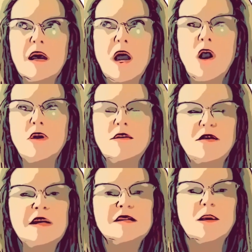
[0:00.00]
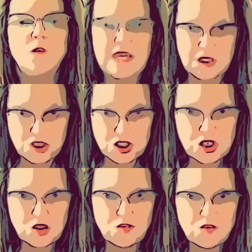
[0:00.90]
are the things that we can
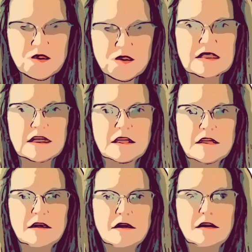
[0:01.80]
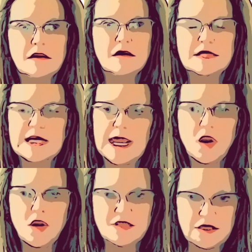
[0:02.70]
choose to hang
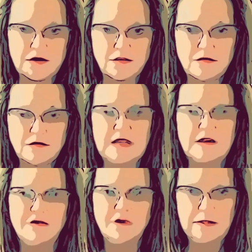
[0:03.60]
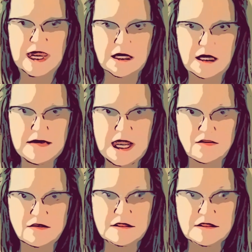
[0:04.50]
on to and feel badly about